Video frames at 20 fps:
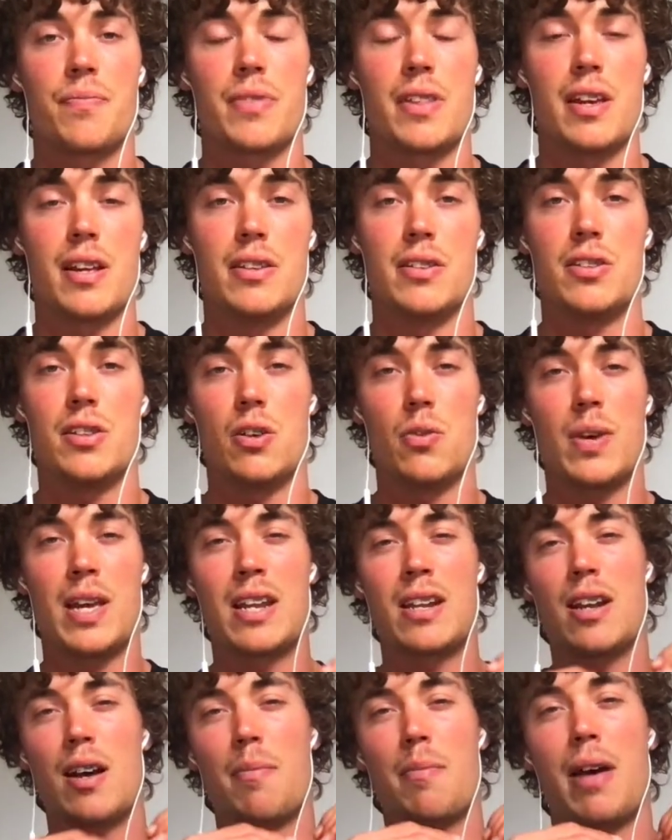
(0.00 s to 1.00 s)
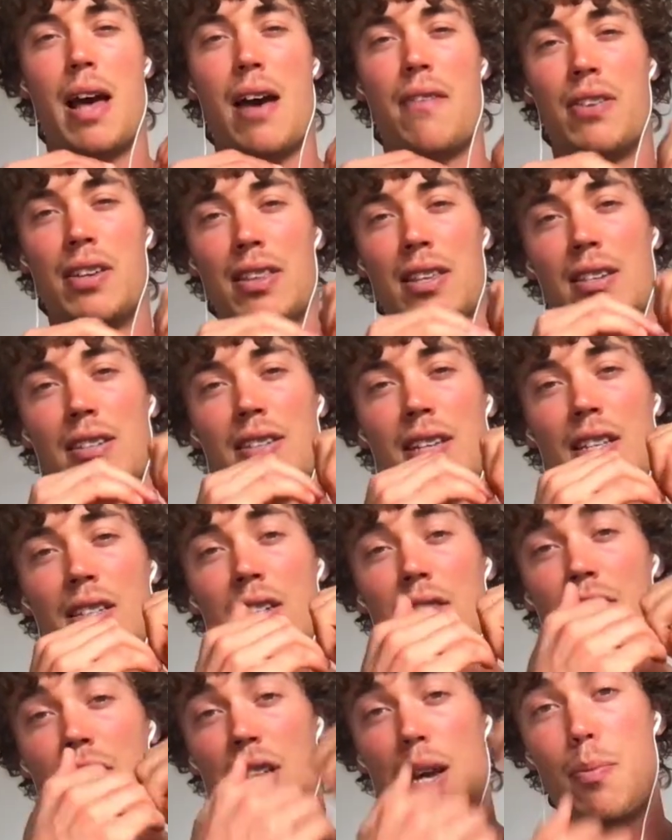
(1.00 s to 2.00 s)
And so we end up having this sense of
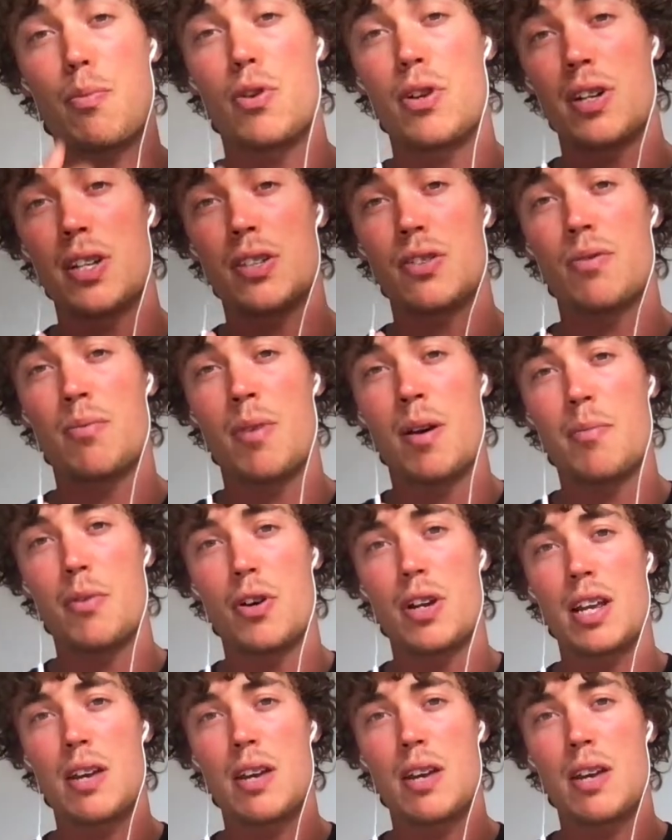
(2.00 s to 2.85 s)
separateness from our body,